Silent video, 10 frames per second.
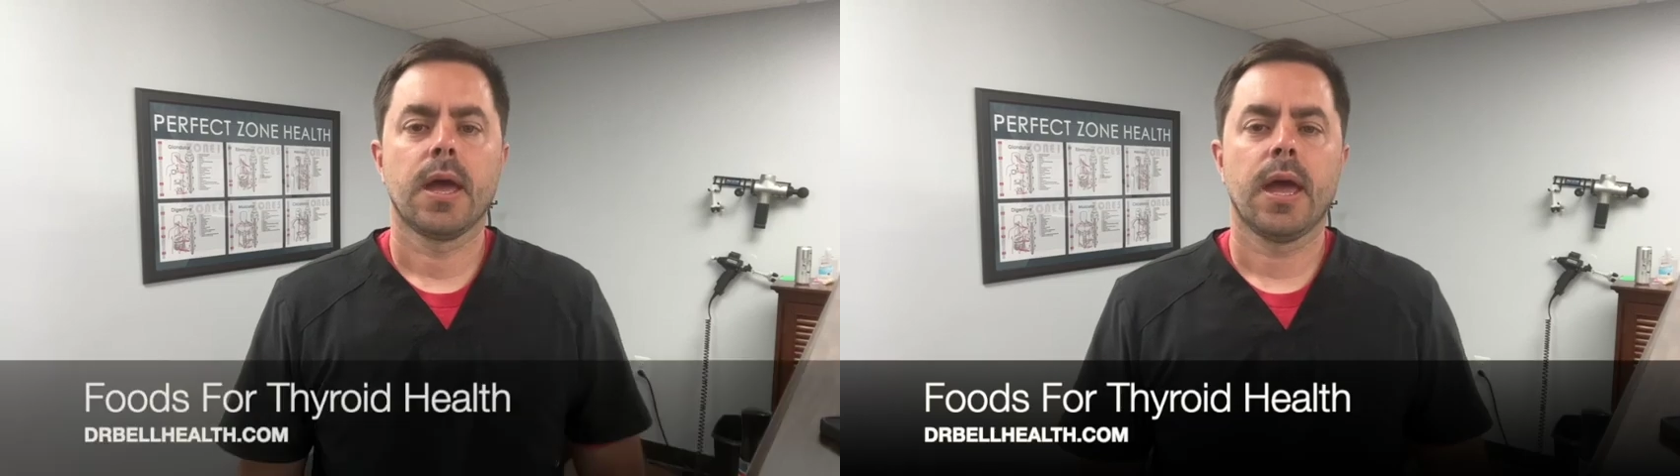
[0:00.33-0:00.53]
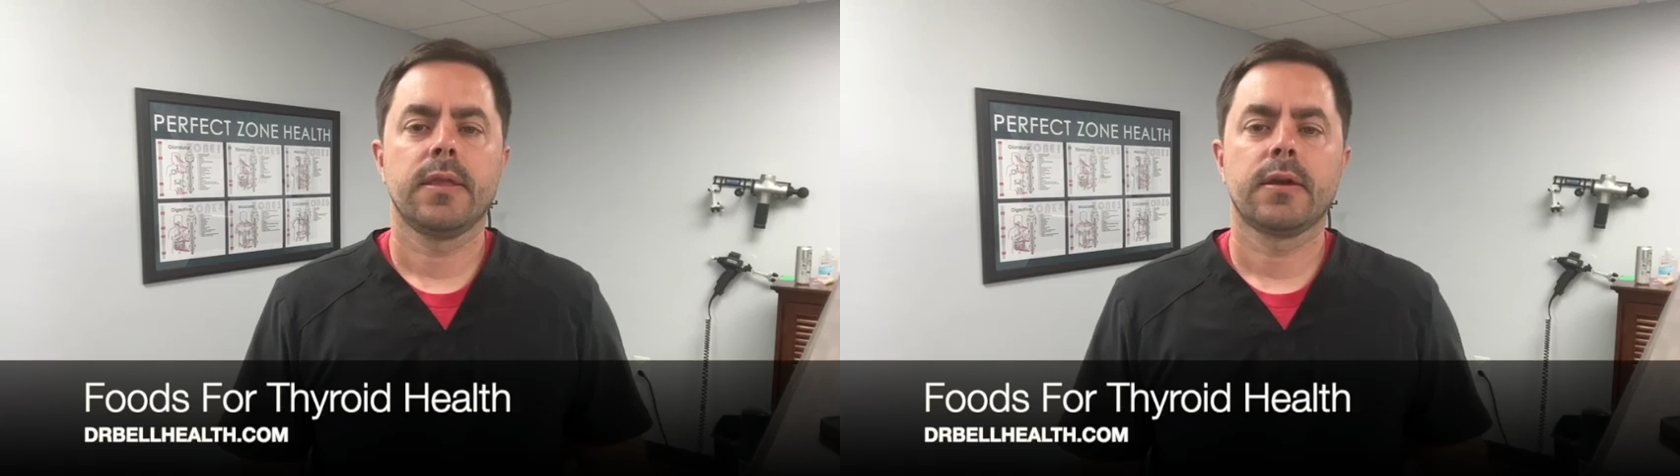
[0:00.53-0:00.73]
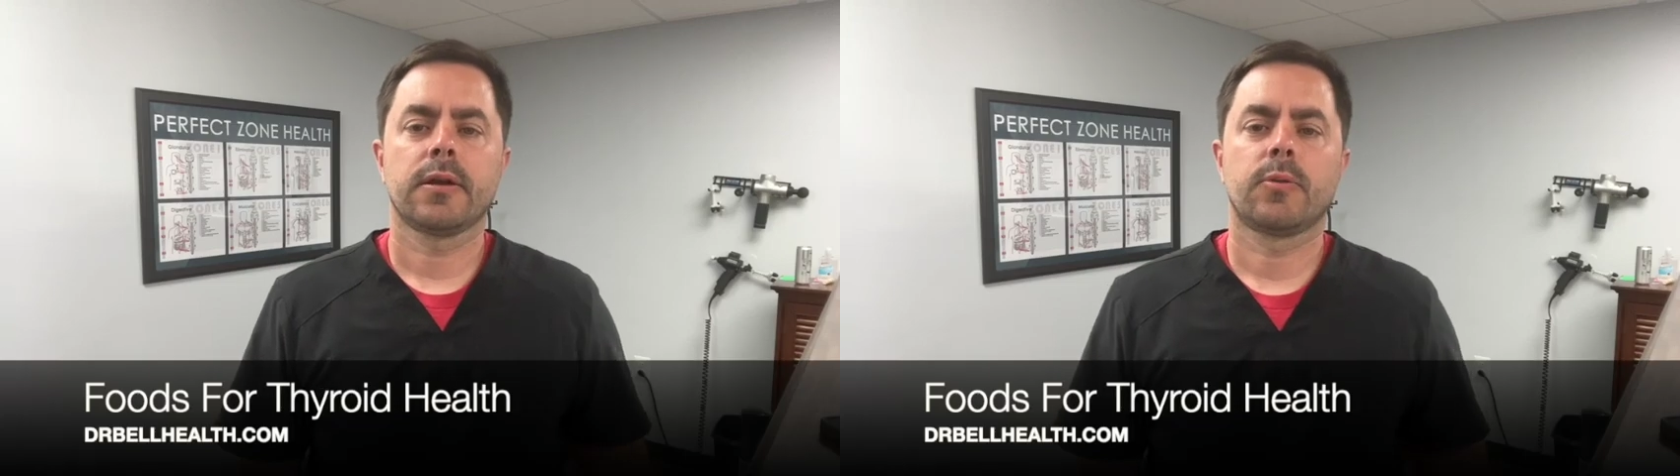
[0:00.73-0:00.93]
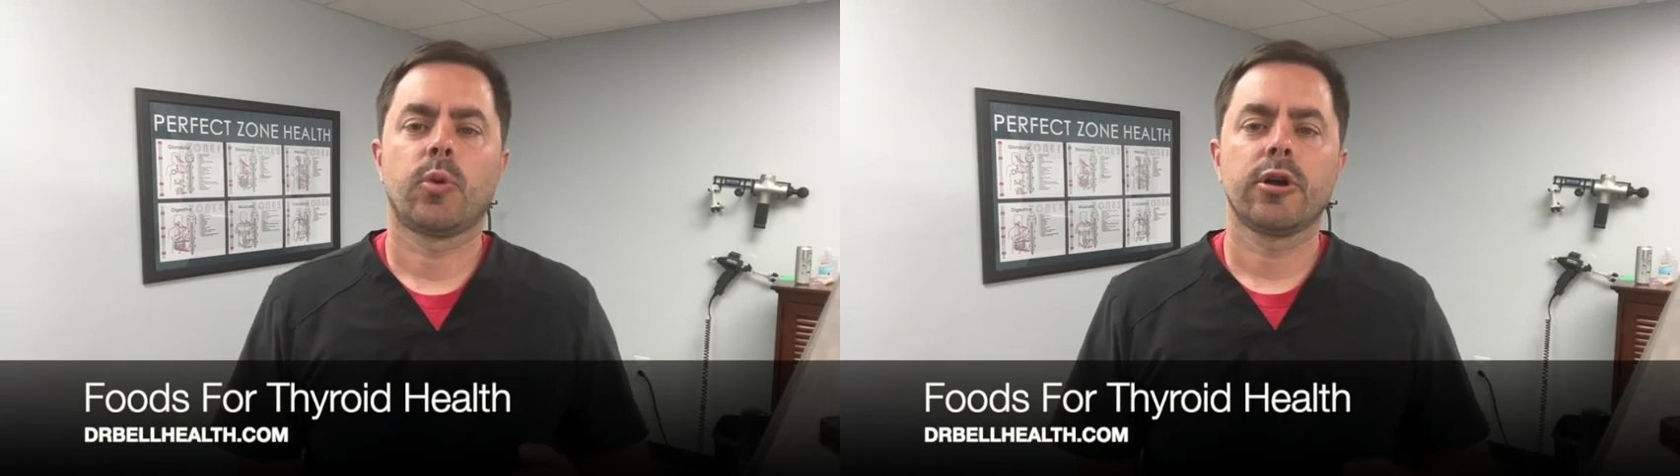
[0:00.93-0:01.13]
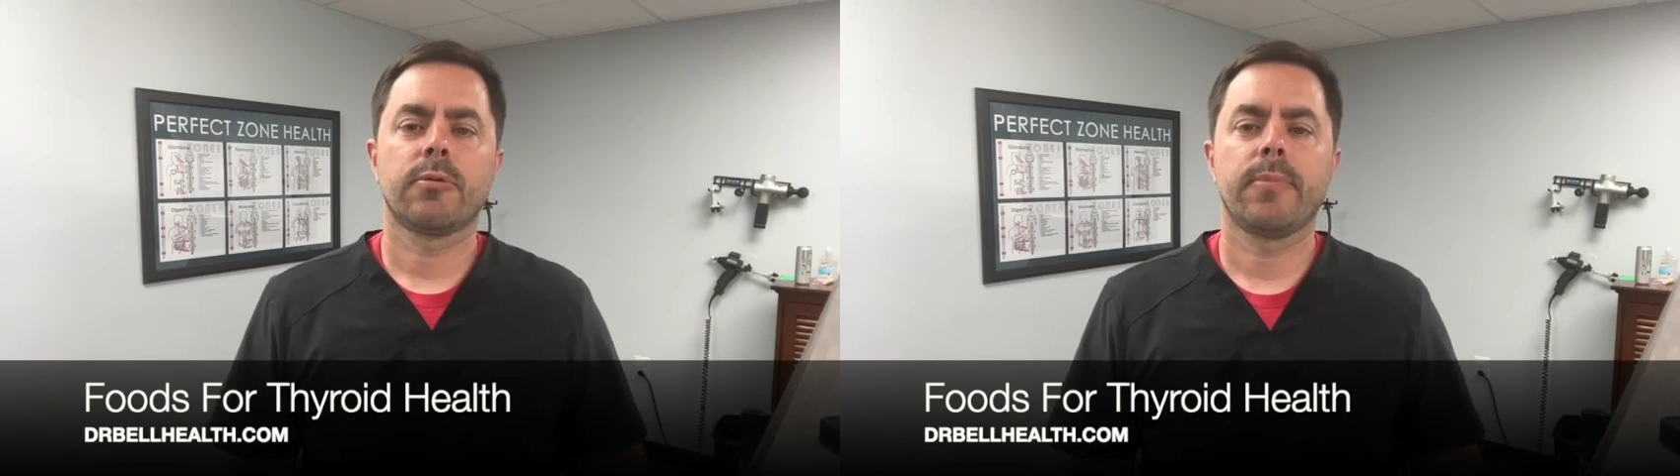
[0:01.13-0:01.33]
Hey there, and
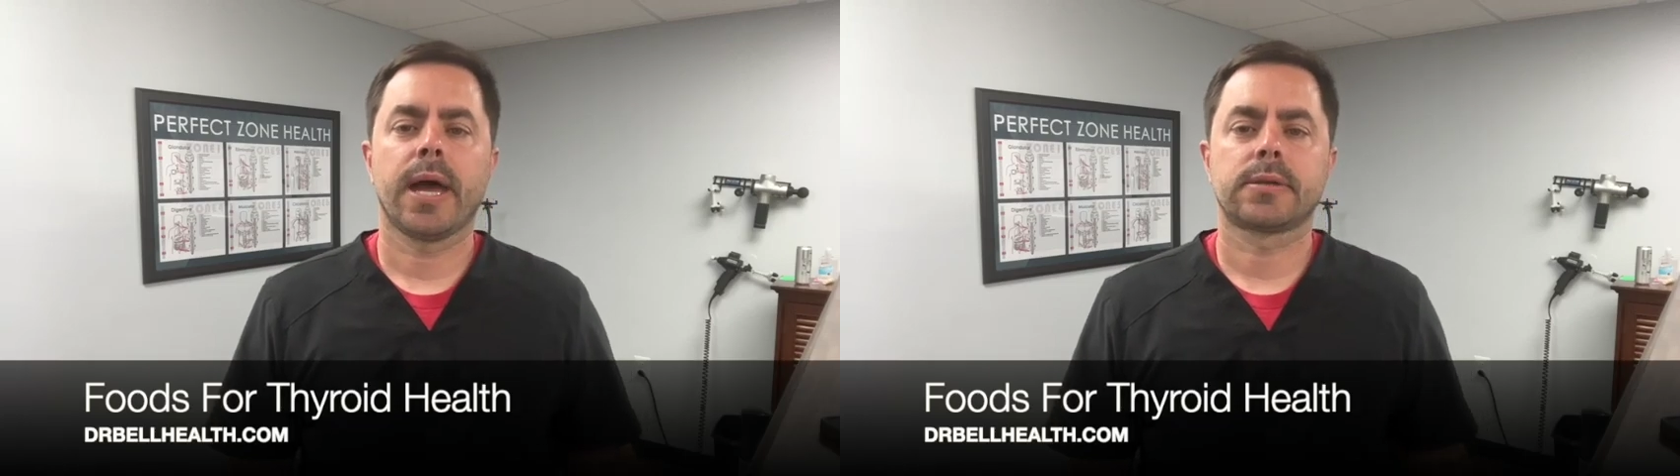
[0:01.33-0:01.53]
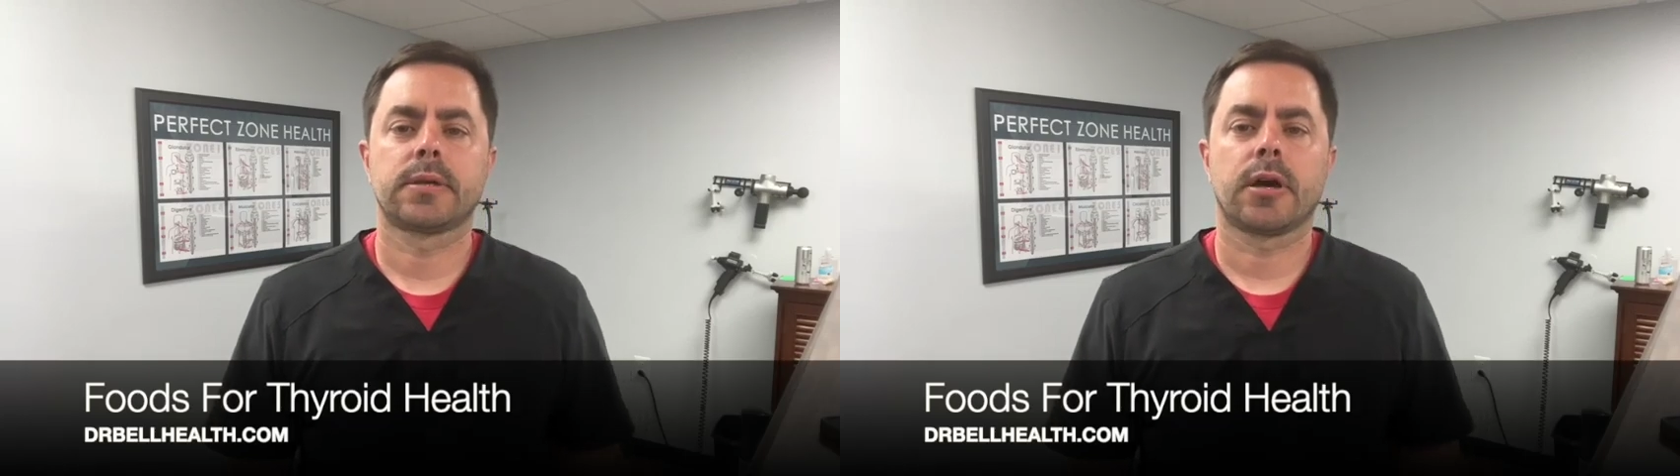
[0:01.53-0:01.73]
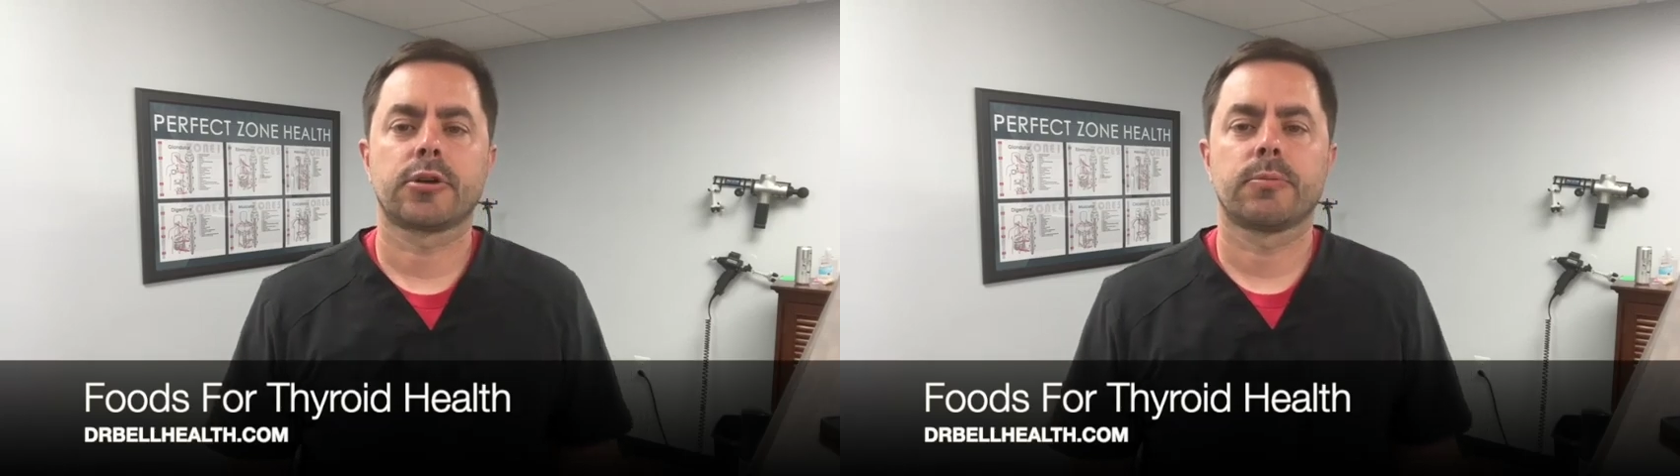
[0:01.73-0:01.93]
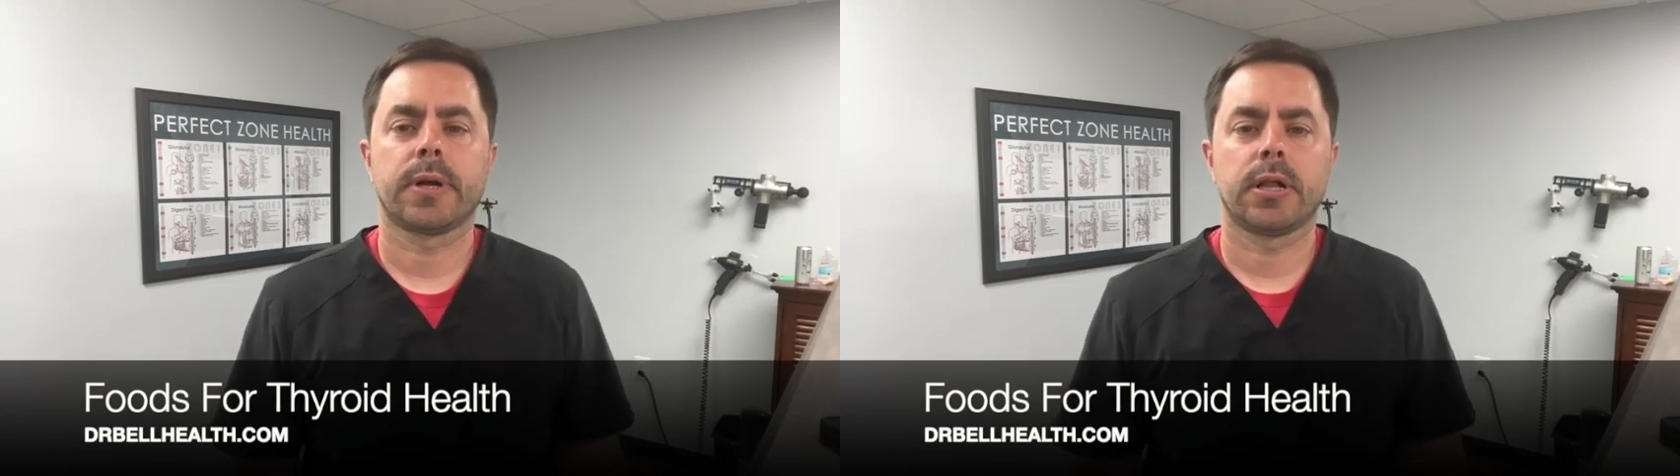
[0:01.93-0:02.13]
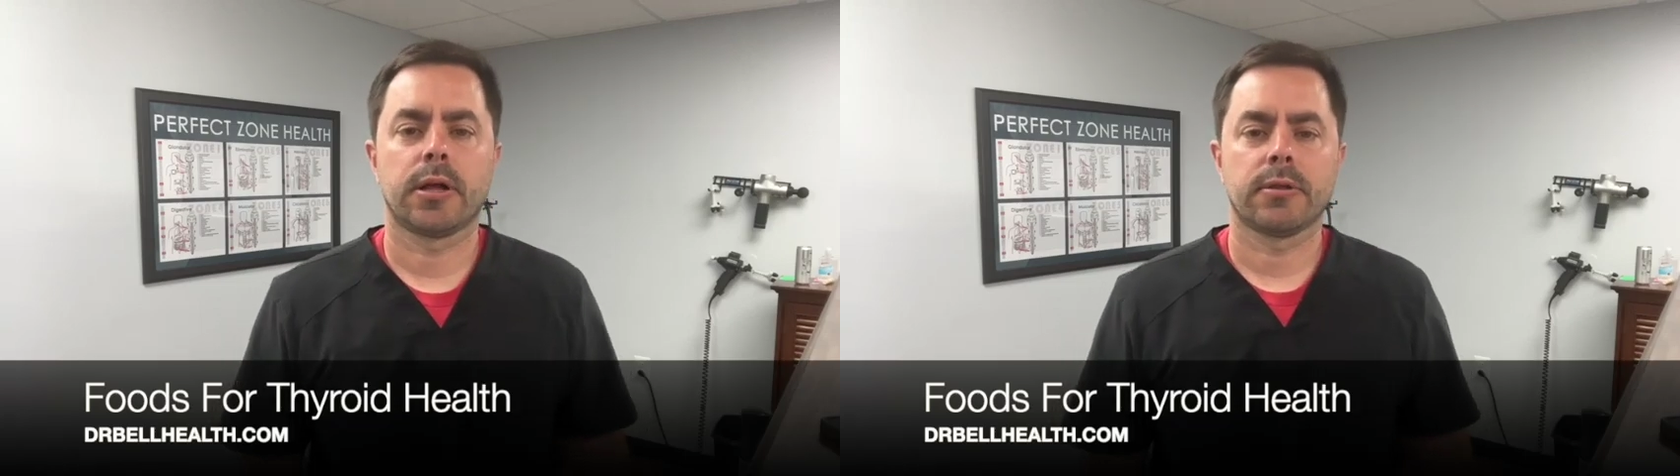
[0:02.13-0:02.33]
welcome back to Dr.
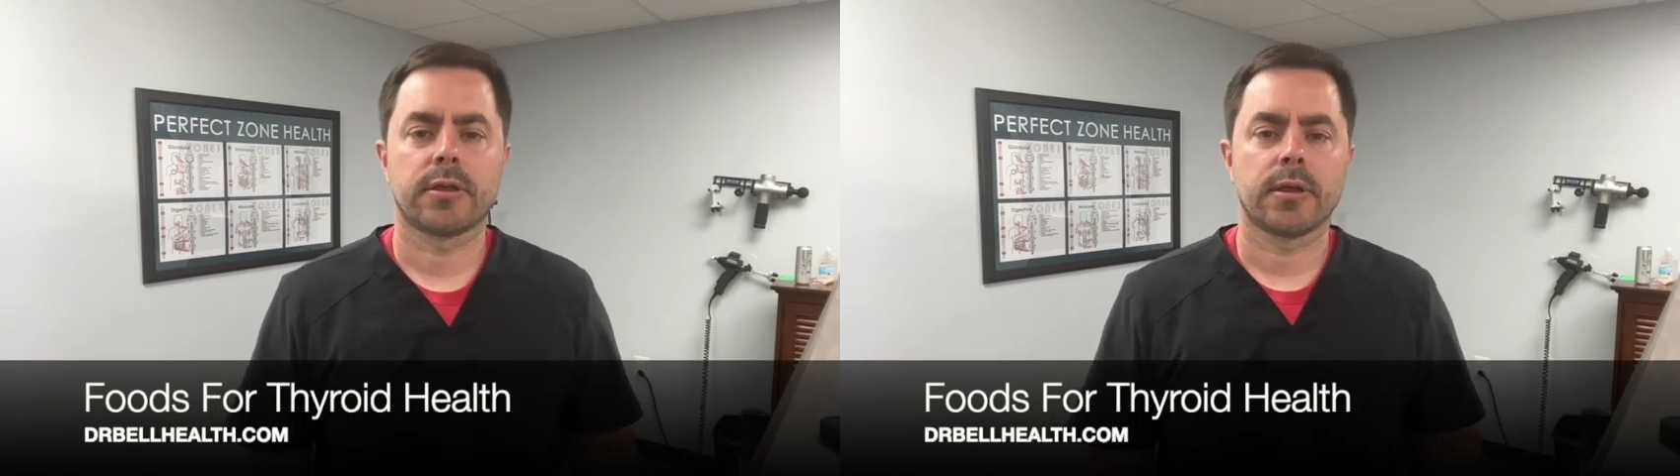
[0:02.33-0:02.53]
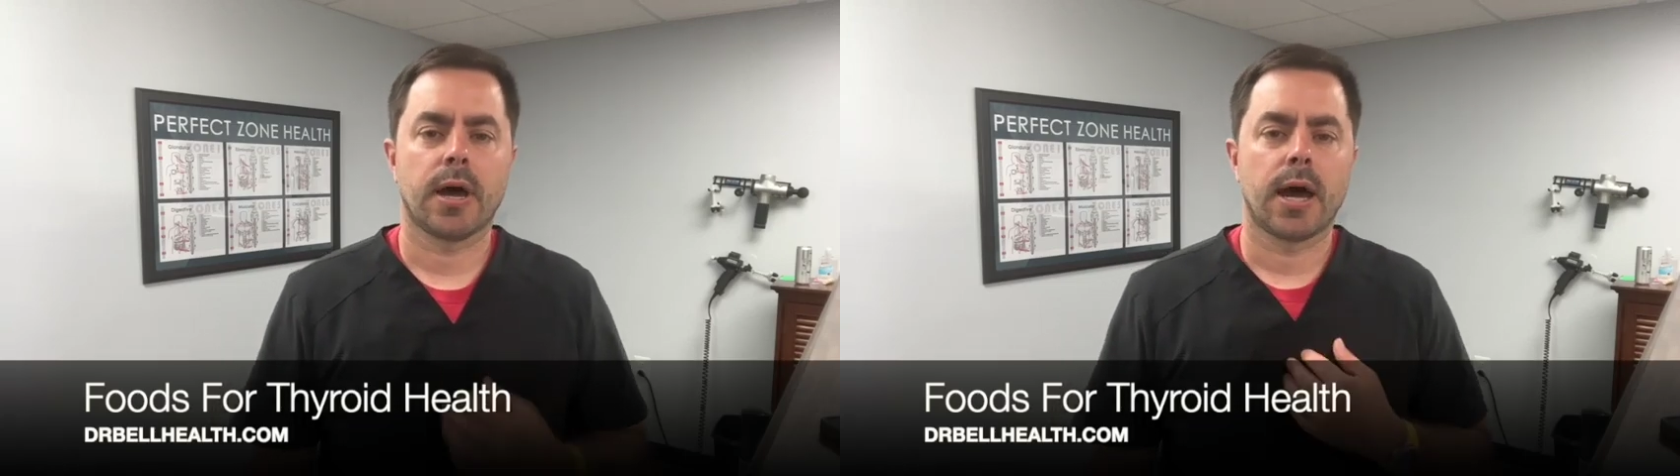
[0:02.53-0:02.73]
Bell Health.